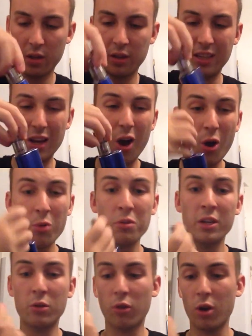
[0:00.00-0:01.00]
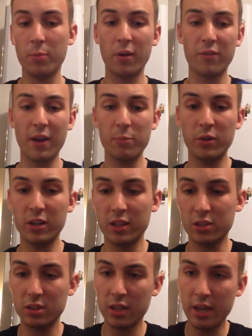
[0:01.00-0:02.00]
The only gripe I've had with
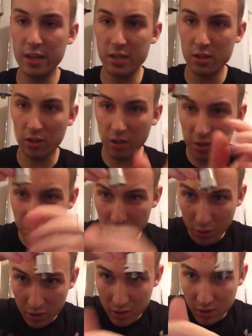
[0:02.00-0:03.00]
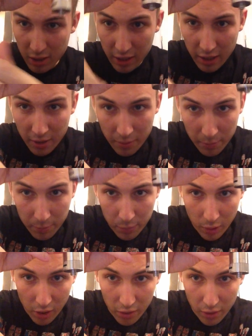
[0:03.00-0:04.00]
this is, I don't know if you can see it,
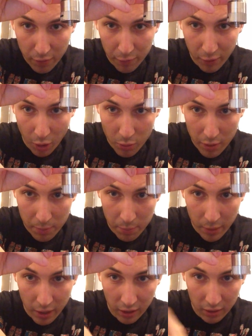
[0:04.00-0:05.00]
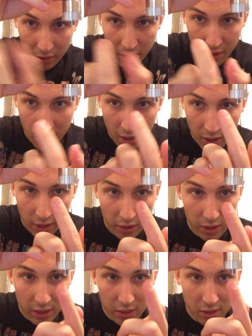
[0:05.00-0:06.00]
but the floating pin,
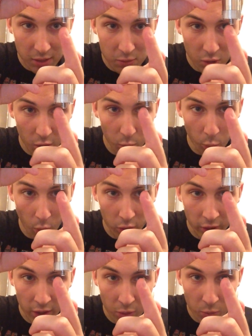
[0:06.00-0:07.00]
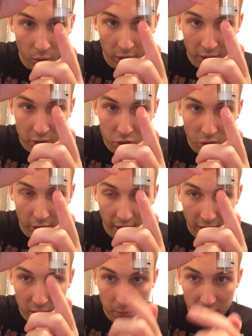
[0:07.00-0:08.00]
it seems like wonky on one edge, like
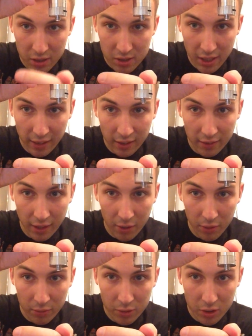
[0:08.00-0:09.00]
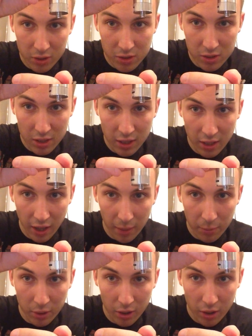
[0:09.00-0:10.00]
it hasn't been sanded down, if you can see
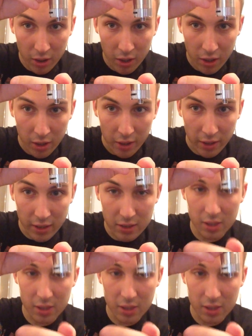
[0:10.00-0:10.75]
that, but it